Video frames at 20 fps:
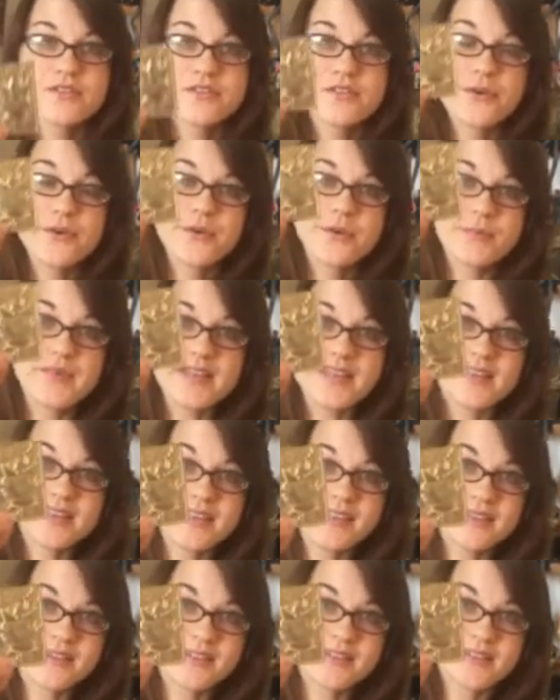
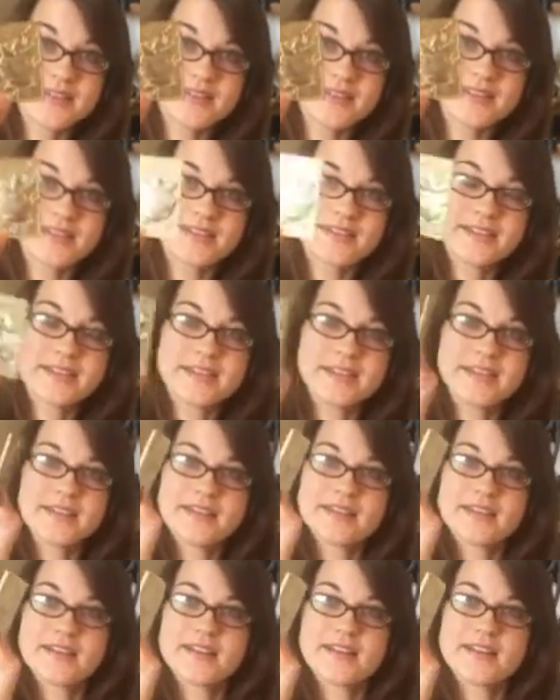Togepi.
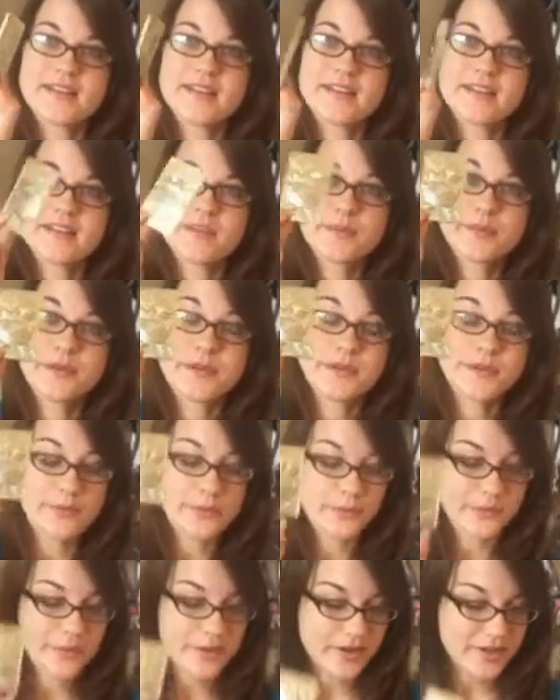Pretty
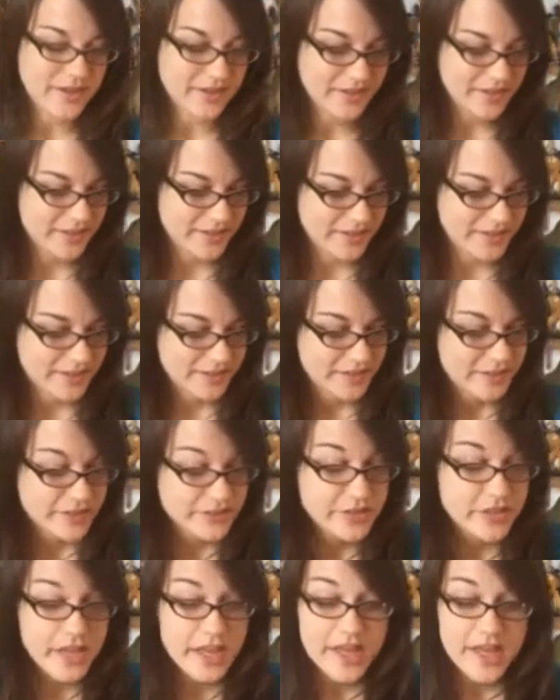cool card.
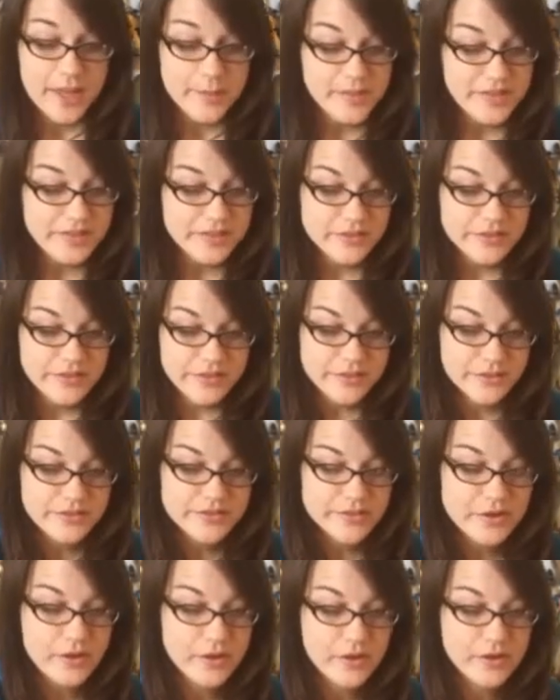So yeah, I mean,
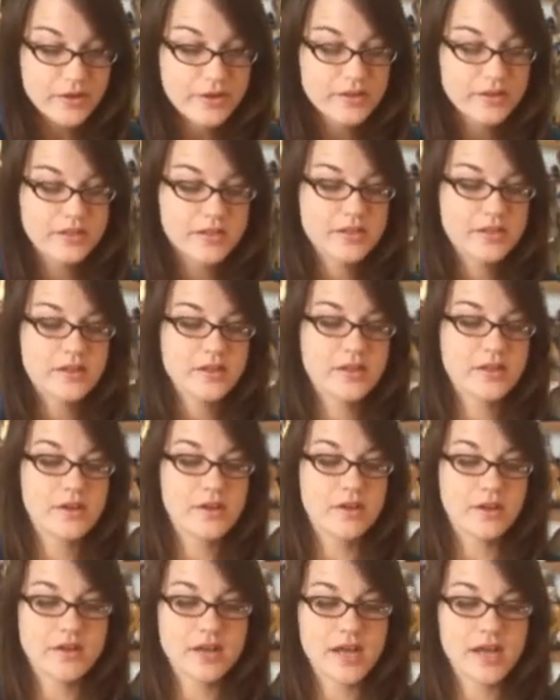there's all
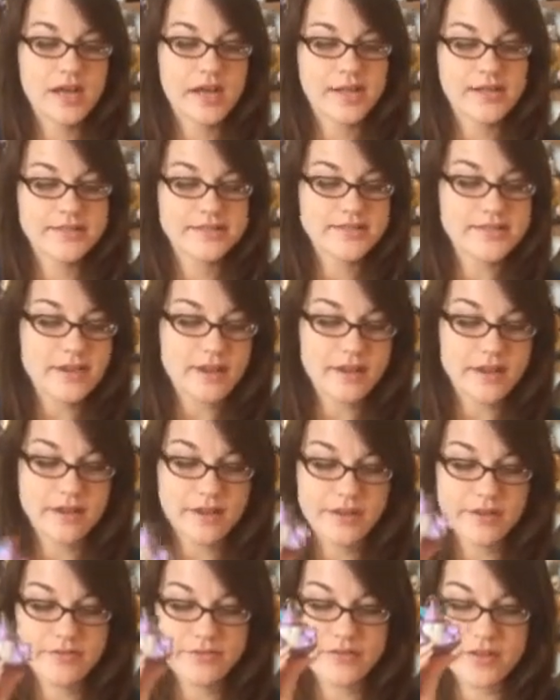kinds
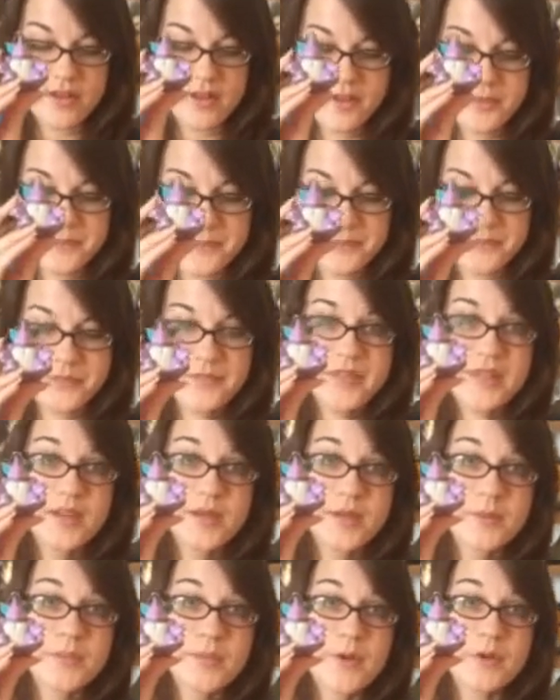of
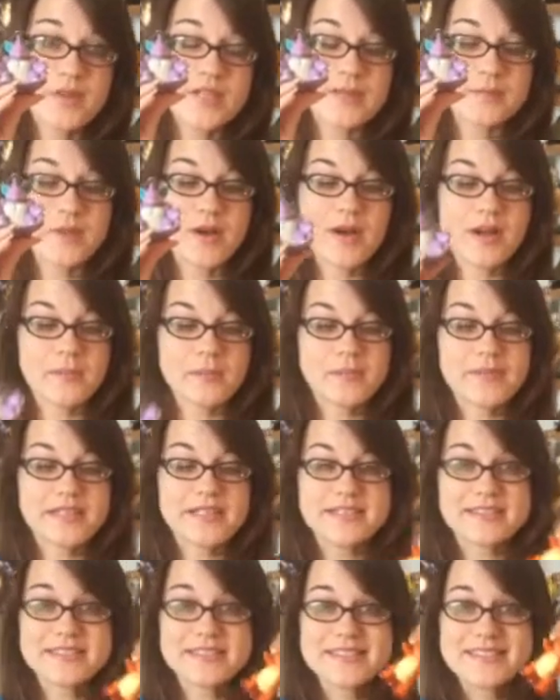Pokemon
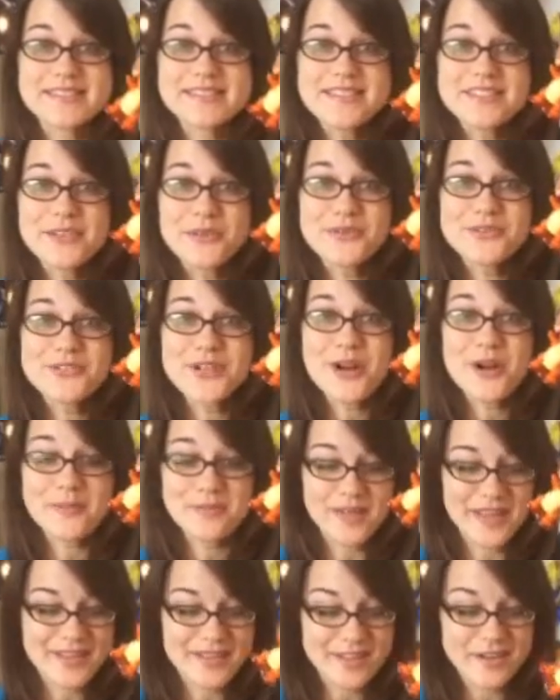pieces. Little
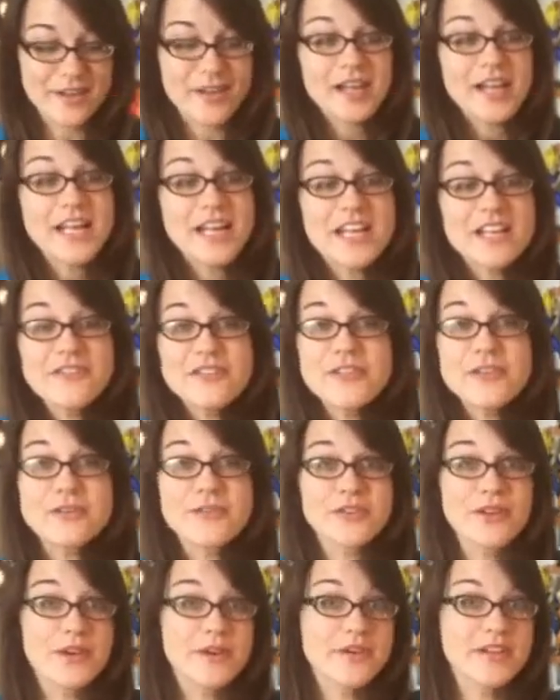Charmander. If you'll
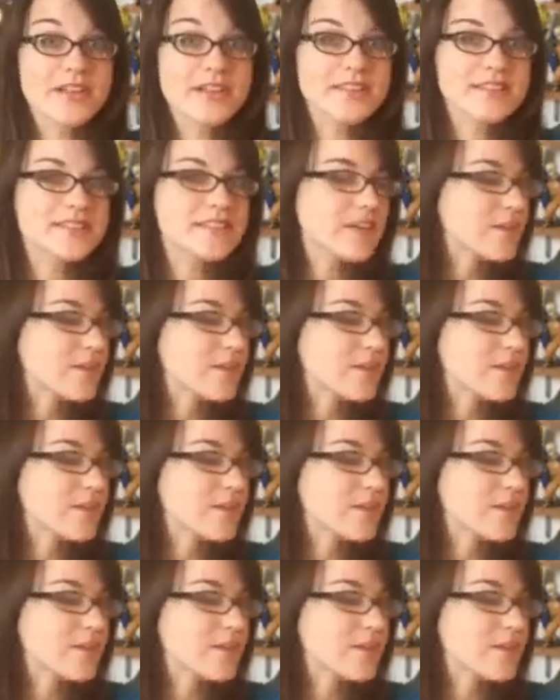notice,